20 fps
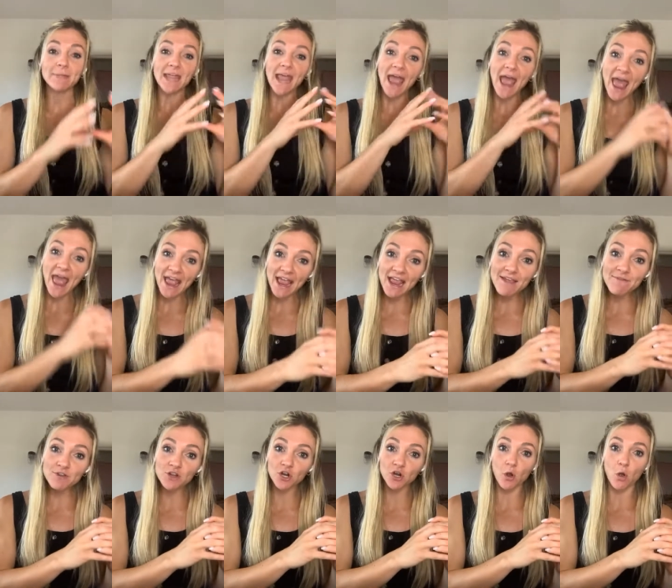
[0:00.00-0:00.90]

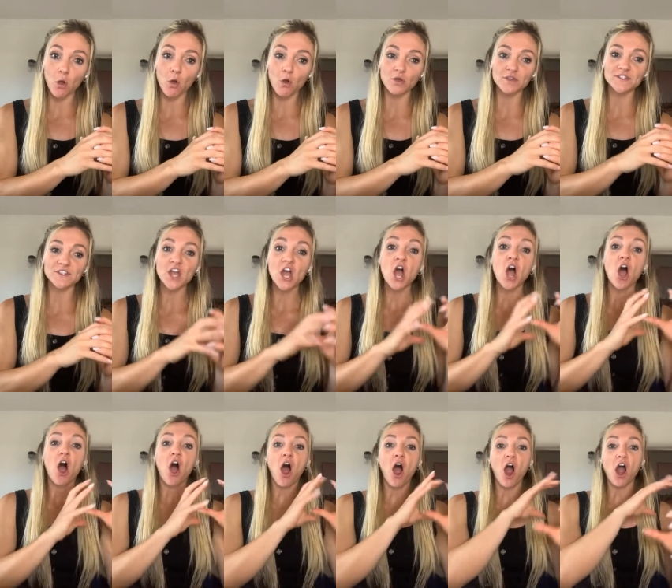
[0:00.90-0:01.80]
Behavior goals
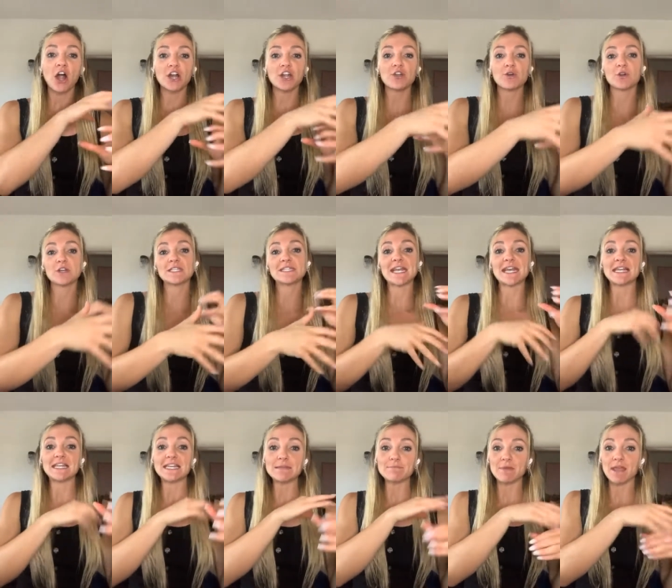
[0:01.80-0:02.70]
are your
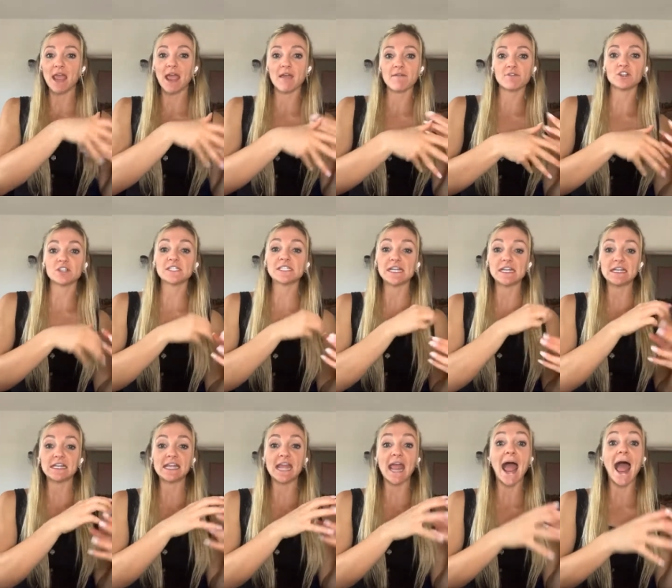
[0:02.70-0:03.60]
daily behaviors,
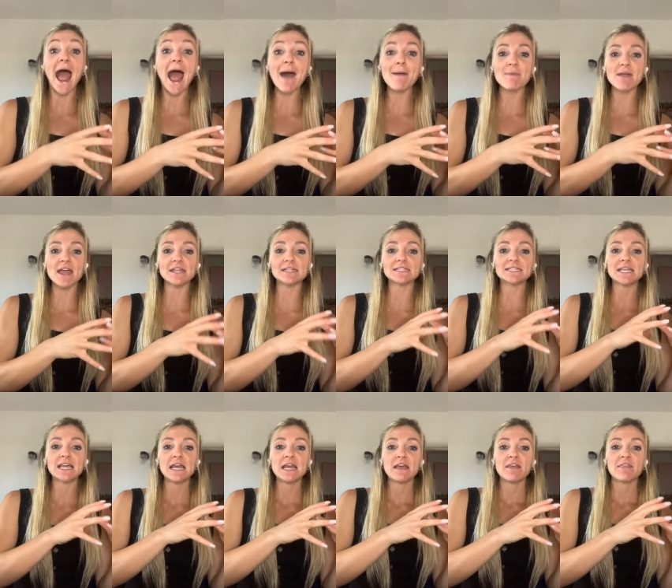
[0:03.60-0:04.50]
daily
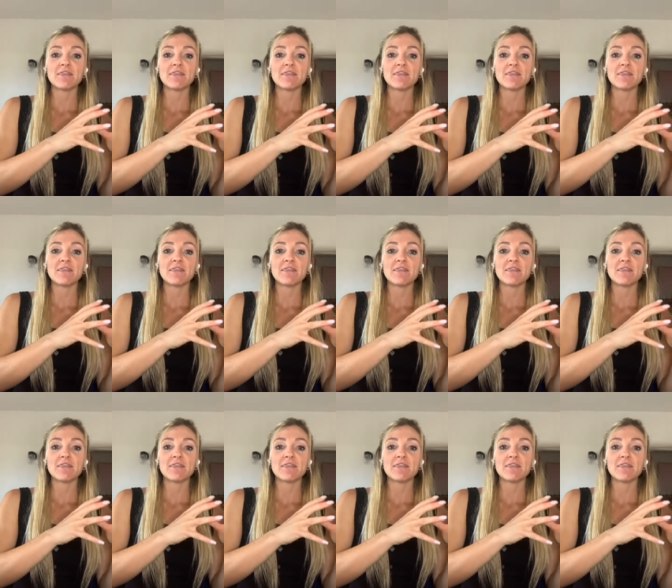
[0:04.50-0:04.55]
habits